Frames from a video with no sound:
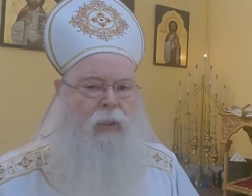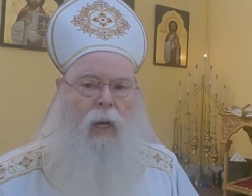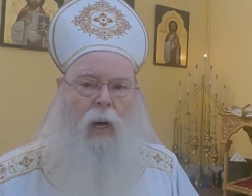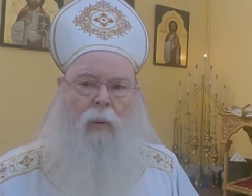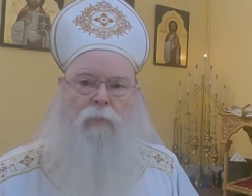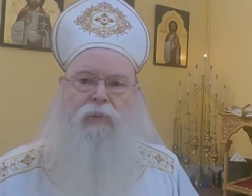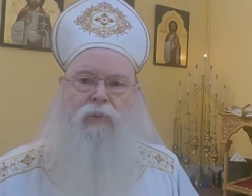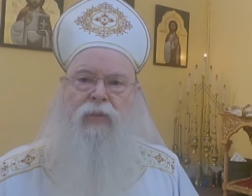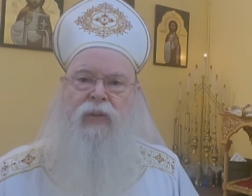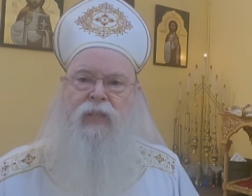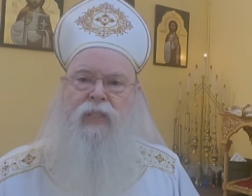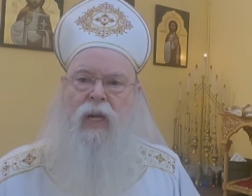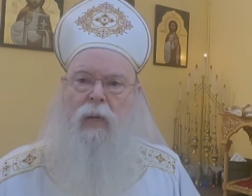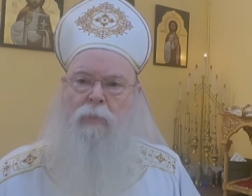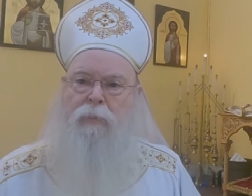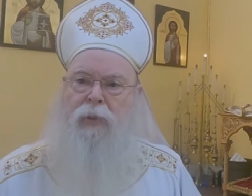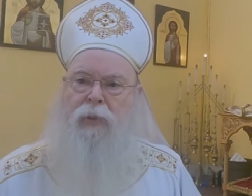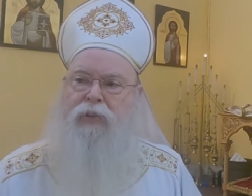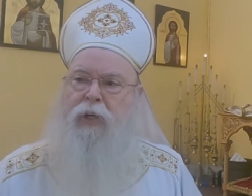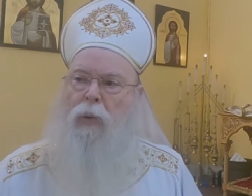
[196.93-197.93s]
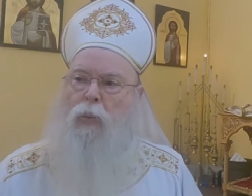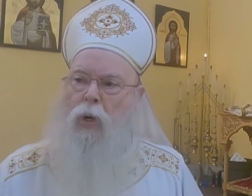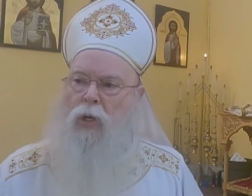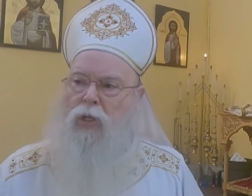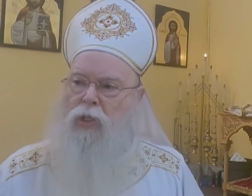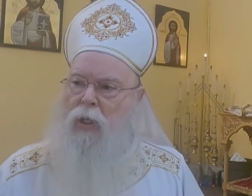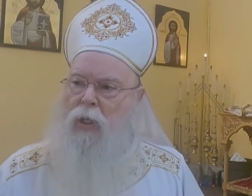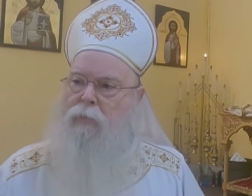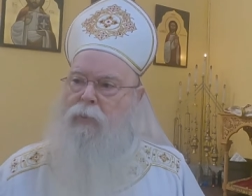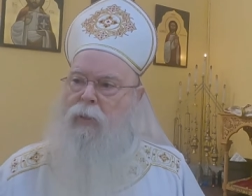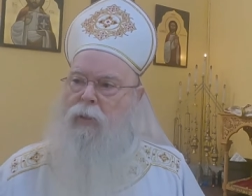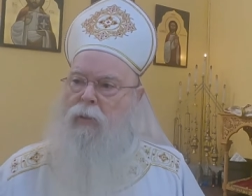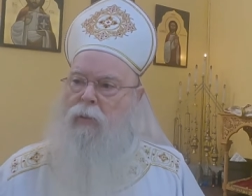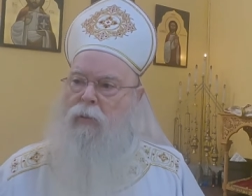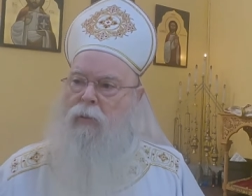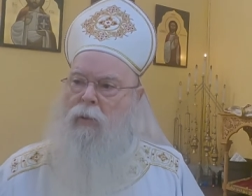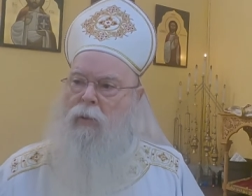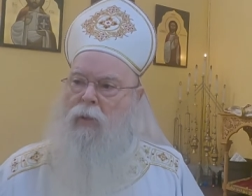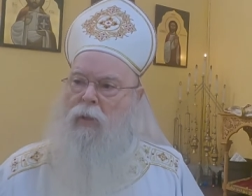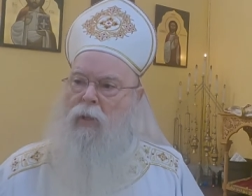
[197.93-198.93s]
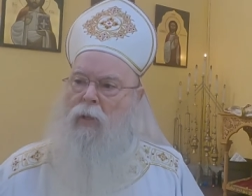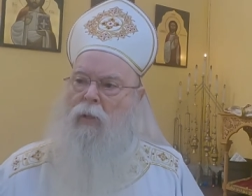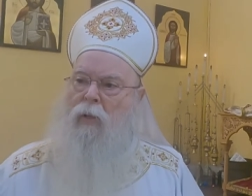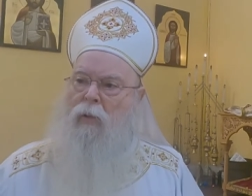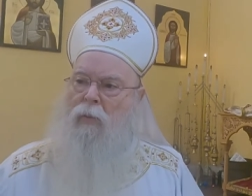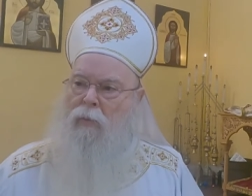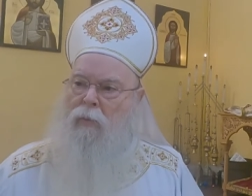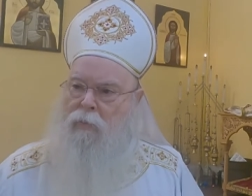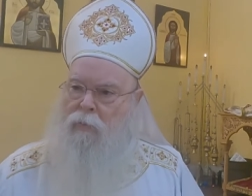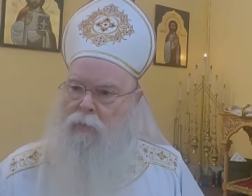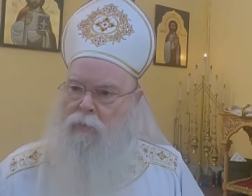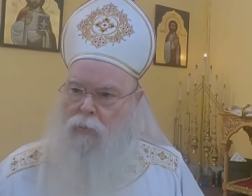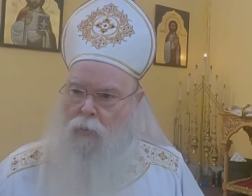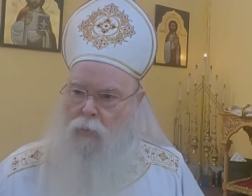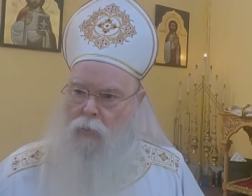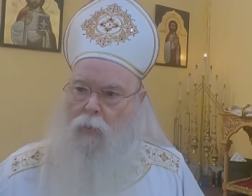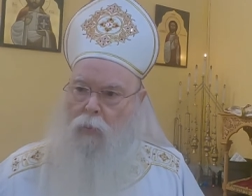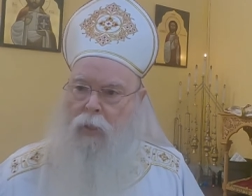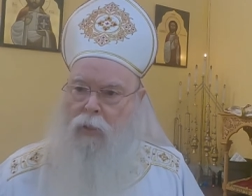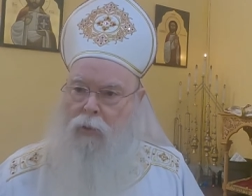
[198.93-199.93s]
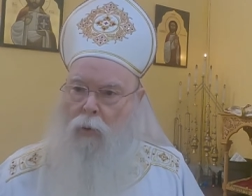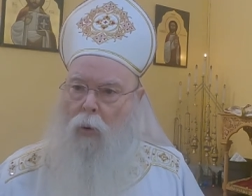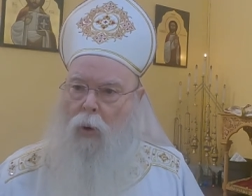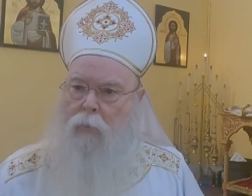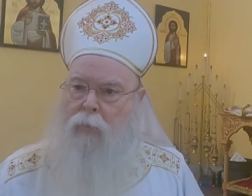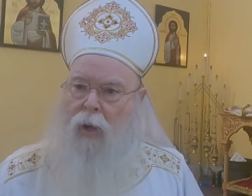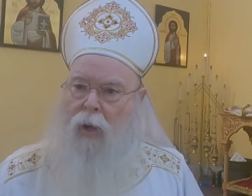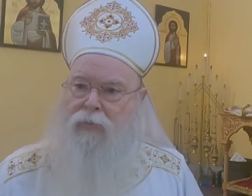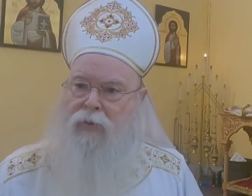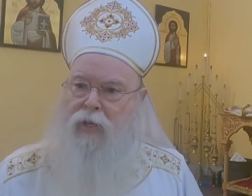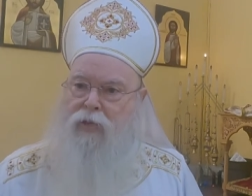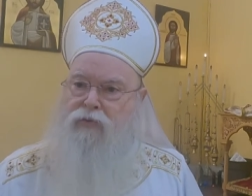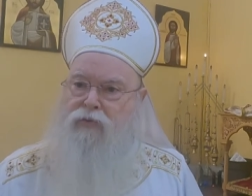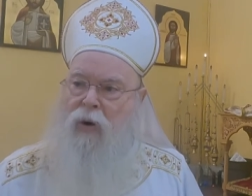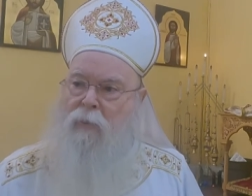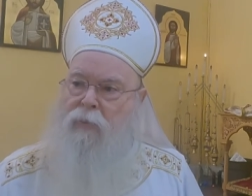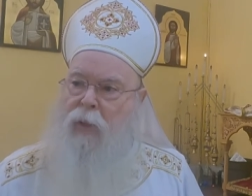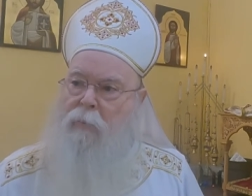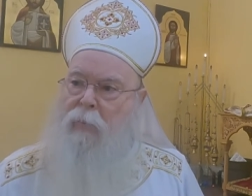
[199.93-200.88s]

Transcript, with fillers: had come to the temple to worship. We know about this from